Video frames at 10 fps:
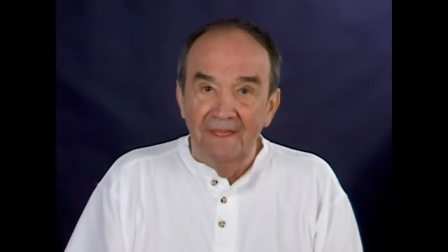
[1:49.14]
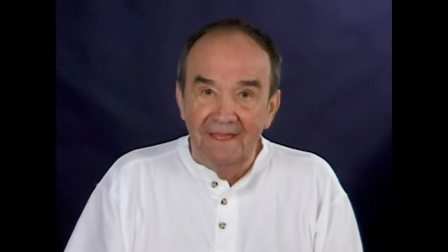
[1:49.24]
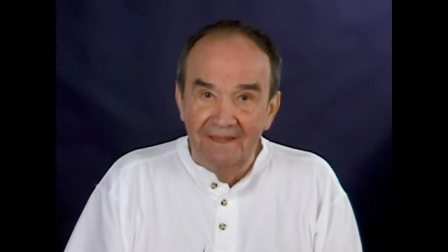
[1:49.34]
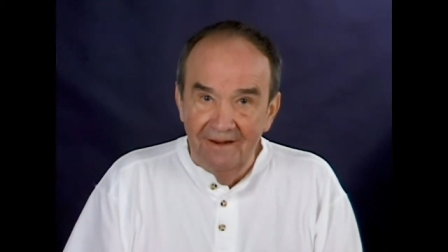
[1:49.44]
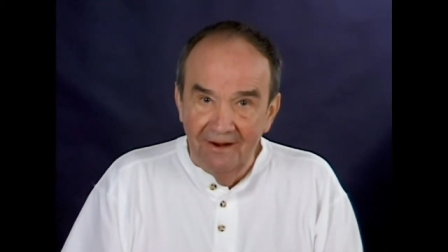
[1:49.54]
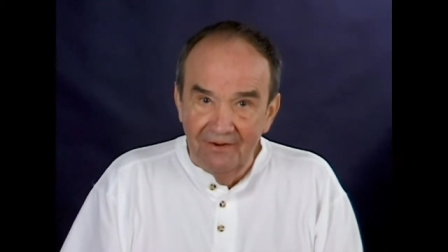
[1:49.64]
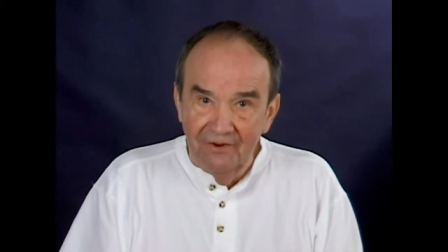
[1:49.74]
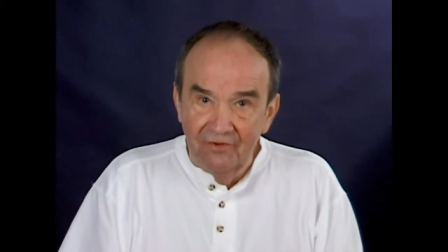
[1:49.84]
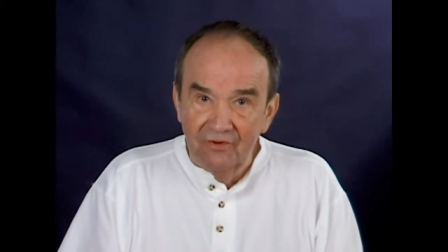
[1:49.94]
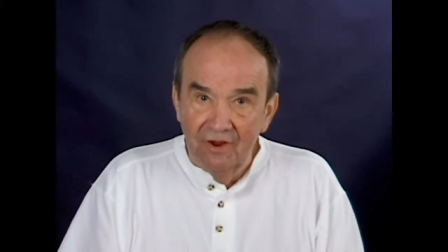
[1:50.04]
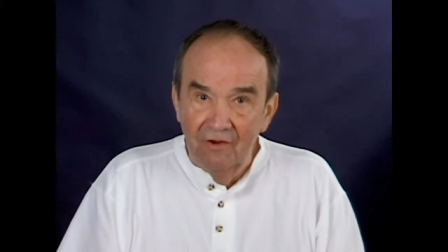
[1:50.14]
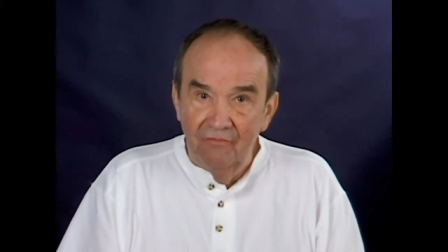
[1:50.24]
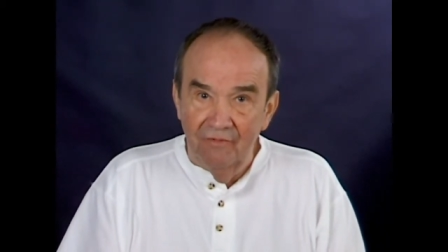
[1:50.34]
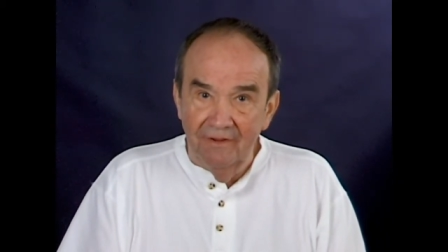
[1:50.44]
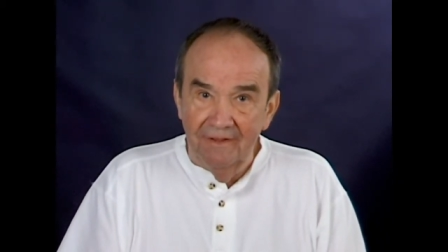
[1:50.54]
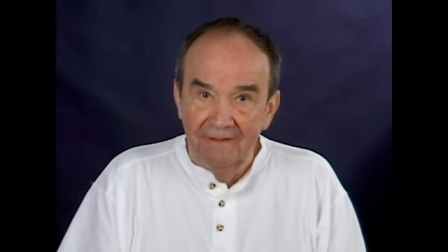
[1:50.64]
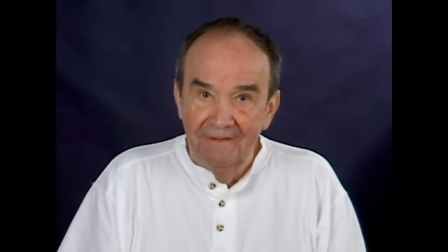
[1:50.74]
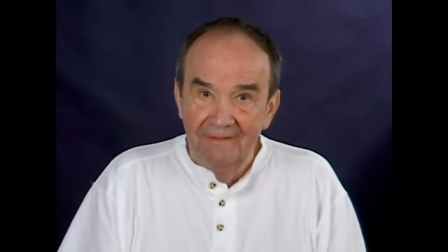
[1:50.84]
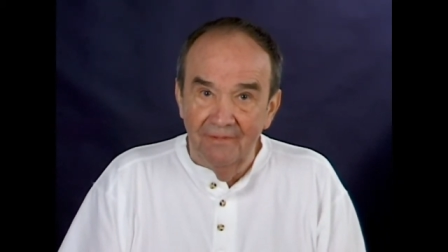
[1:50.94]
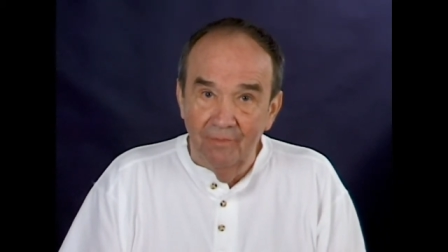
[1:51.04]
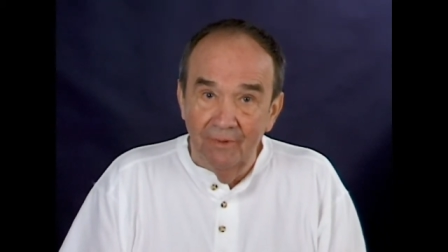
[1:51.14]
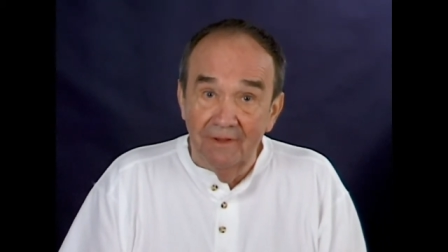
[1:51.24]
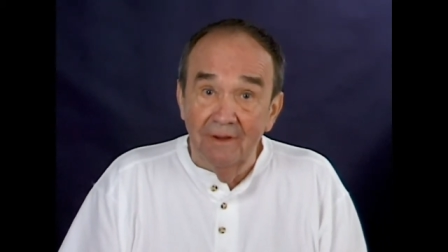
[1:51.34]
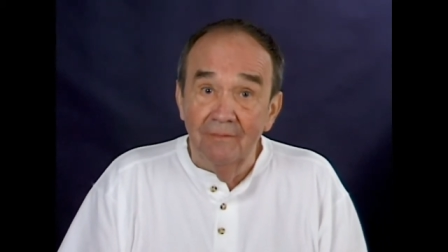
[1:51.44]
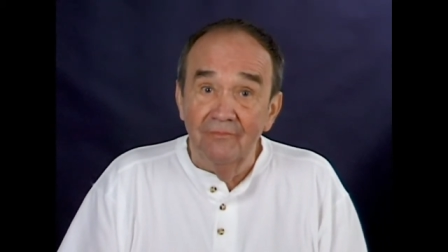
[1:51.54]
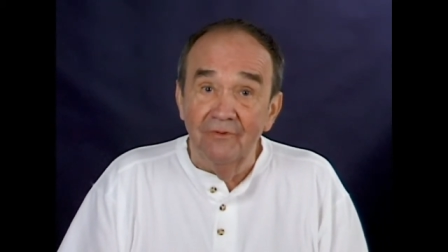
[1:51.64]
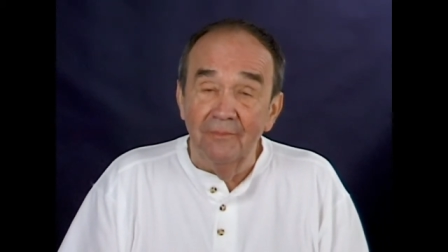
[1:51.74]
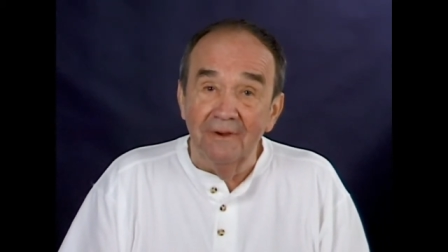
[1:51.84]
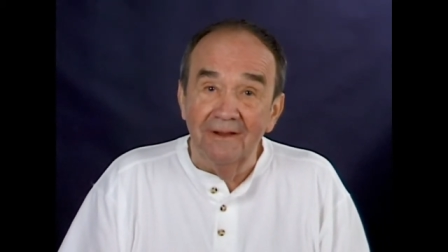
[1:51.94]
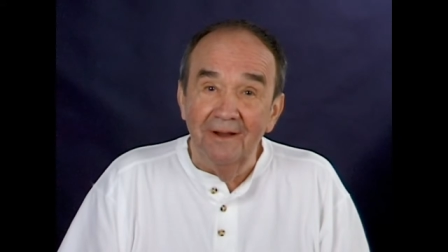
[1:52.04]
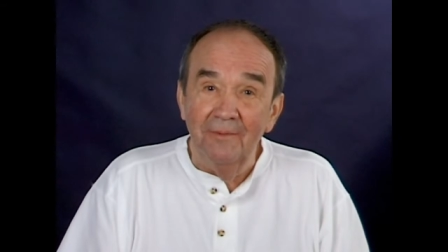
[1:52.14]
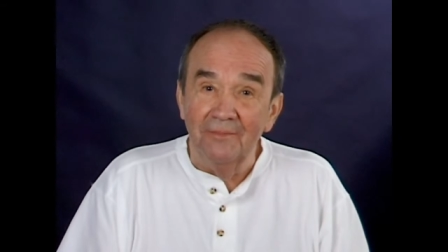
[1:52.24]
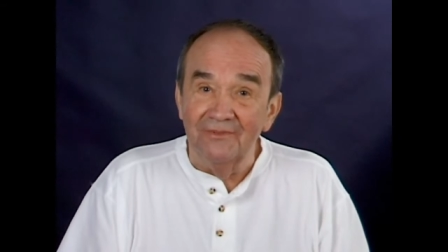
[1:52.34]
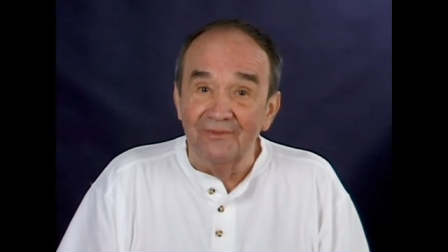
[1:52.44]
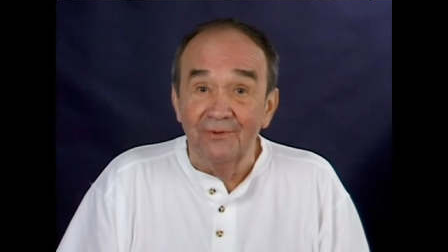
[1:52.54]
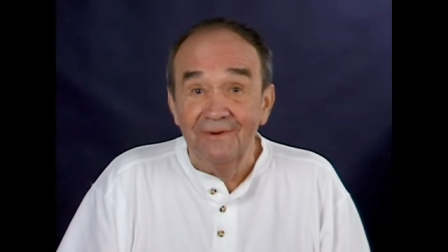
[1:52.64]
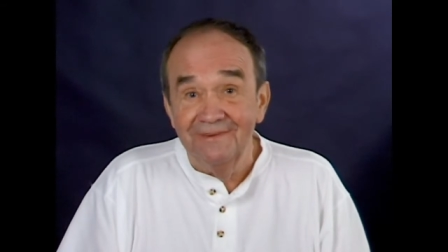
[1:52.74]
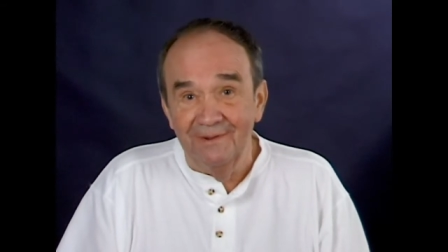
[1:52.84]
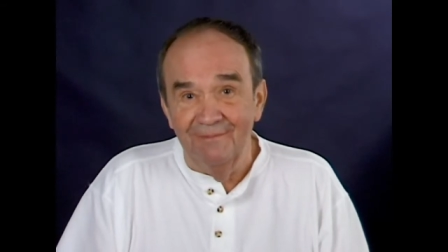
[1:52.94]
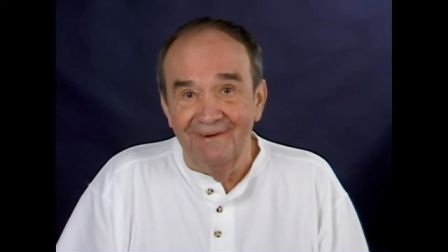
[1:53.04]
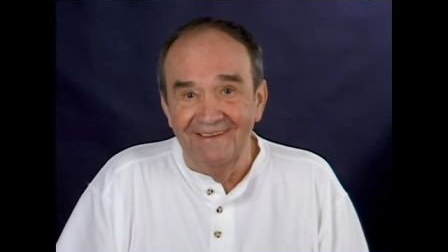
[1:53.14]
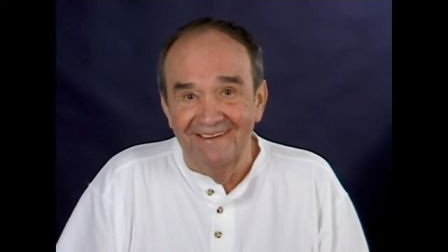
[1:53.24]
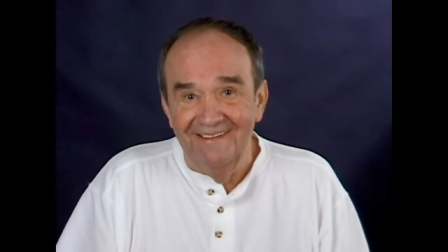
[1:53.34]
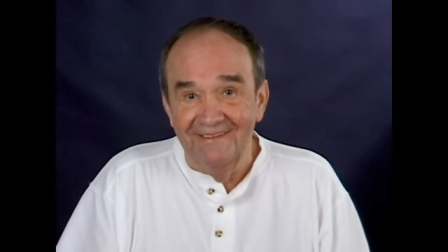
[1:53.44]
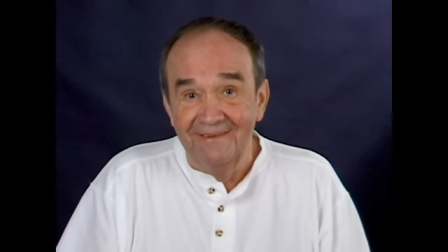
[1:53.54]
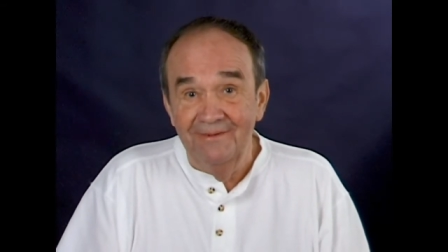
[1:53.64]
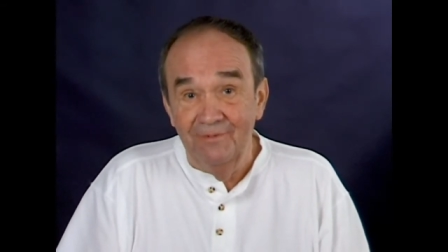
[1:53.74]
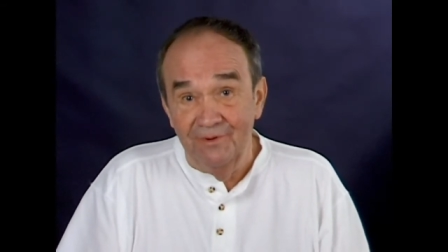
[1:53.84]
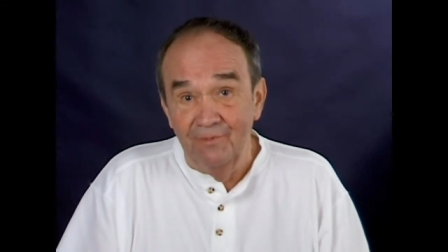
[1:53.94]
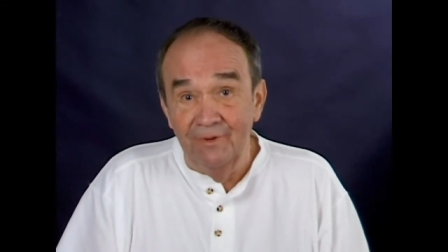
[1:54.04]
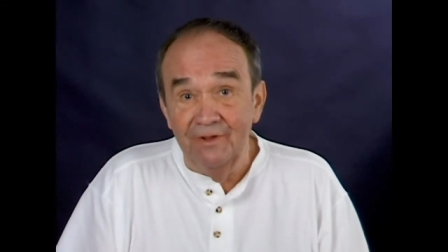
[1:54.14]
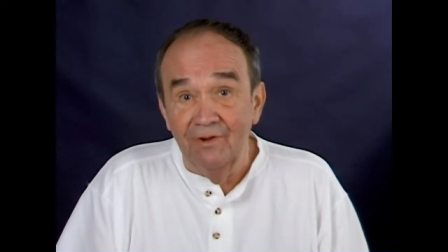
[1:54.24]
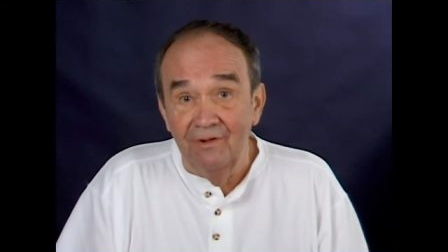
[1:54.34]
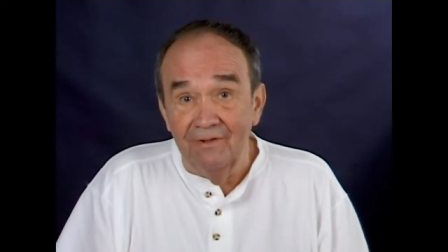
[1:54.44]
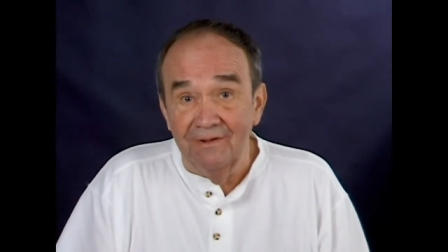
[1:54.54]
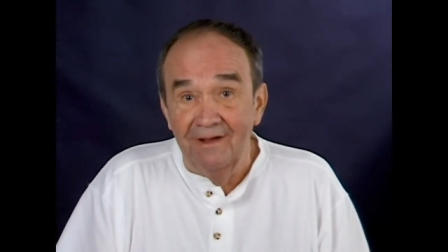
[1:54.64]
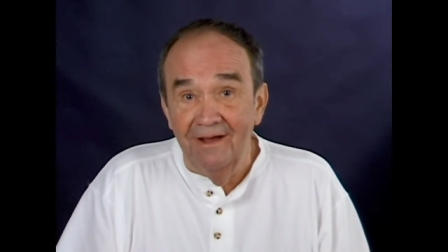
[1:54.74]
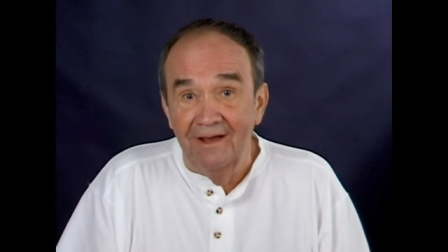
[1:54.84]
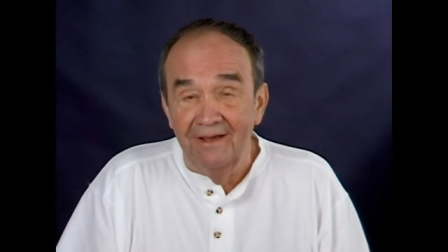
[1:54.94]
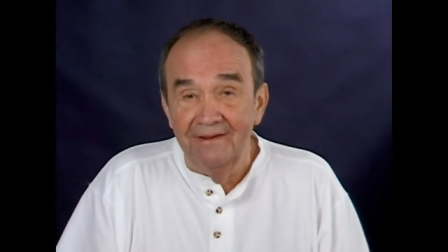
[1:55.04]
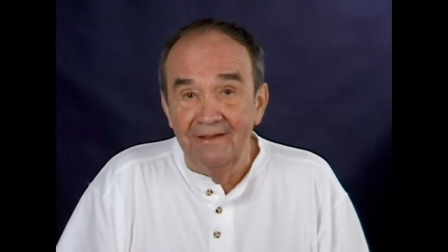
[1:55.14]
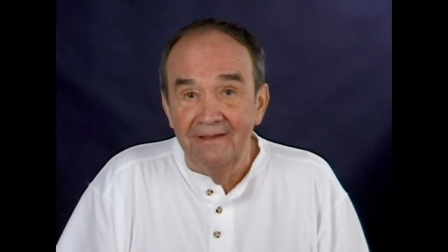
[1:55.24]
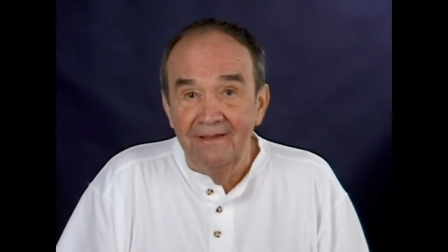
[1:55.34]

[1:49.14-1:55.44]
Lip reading: in our discovery that we come from a common source of reality, which we call God,